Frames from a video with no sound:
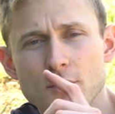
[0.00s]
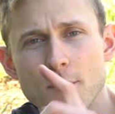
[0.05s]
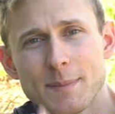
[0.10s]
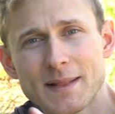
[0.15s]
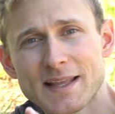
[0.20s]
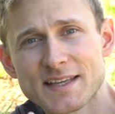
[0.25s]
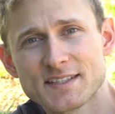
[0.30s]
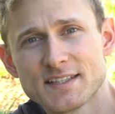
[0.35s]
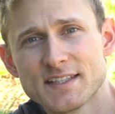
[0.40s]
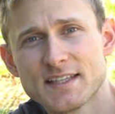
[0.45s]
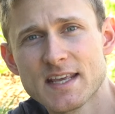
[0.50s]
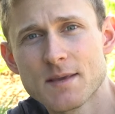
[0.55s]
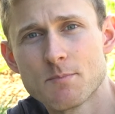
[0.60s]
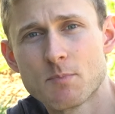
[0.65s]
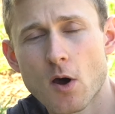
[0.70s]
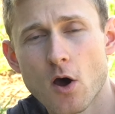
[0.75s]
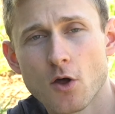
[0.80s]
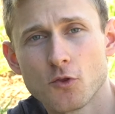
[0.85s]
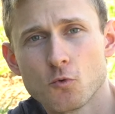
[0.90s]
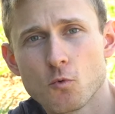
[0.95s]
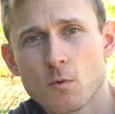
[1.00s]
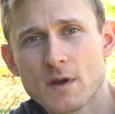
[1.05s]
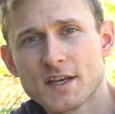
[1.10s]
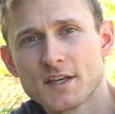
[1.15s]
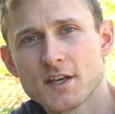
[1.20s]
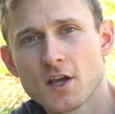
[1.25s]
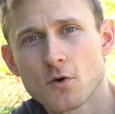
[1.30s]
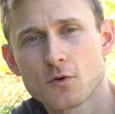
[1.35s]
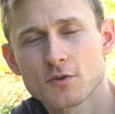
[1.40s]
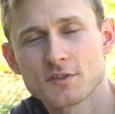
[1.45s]
The plasti-dip on
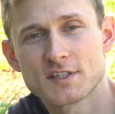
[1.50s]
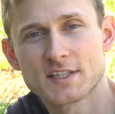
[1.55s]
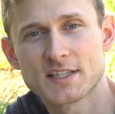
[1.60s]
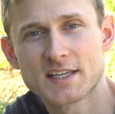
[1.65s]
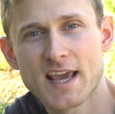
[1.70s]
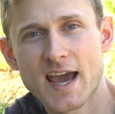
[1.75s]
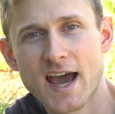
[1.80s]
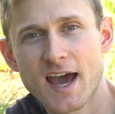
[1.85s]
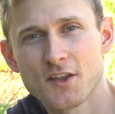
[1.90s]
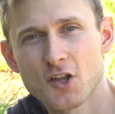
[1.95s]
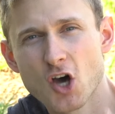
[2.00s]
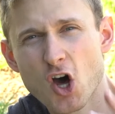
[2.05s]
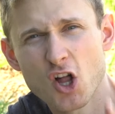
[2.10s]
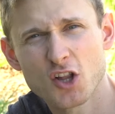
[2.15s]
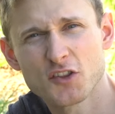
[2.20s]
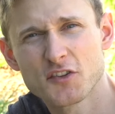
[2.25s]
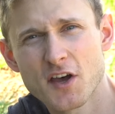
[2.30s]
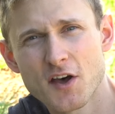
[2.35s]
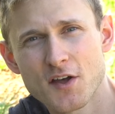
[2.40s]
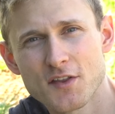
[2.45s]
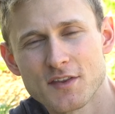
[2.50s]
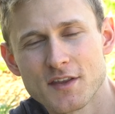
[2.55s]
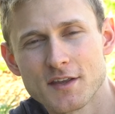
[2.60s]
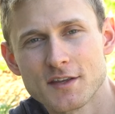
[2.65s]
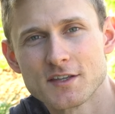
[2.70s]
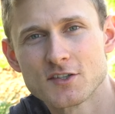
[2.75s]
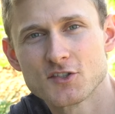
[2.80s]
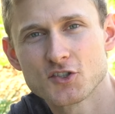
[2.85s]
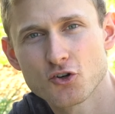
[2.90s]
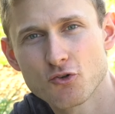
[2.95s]
windows can hold
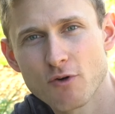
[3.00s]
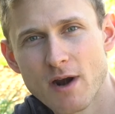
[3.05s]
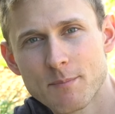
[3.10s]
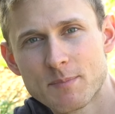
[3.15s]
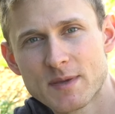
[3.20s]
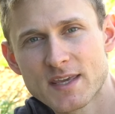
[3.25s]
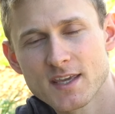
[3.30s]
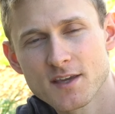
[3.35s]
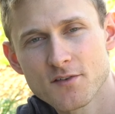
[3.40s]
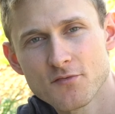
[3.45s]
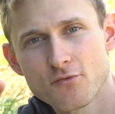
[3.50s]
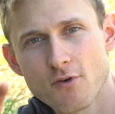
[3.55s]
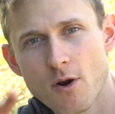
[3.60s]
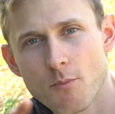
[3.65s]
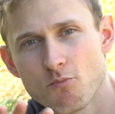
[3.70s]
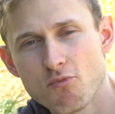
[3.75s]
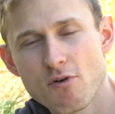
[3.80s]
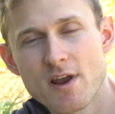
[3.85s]
on scraping from